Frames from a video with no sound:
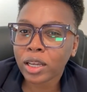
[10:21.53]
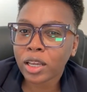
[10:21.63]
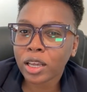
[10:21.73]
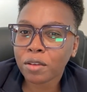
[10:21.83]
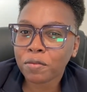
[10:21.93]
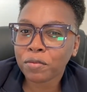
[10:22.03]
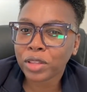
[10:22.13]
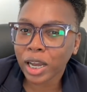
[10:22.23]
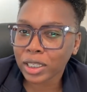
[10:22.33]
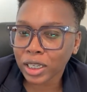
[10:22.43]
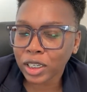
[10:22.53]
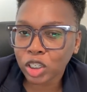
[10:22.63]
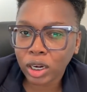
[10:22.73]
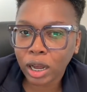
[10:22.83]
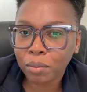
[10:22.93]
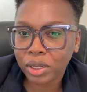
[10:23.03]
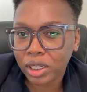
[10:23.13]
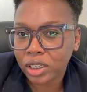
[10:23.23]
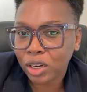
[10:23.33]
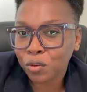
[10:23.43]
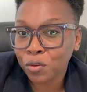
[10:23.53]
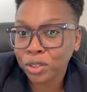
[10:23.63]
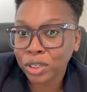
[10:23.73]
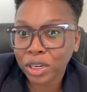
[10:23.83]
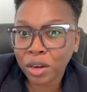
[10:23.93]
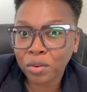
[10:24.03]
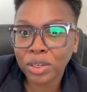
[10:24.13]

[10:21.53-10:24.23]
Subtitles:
If that initial application goes down,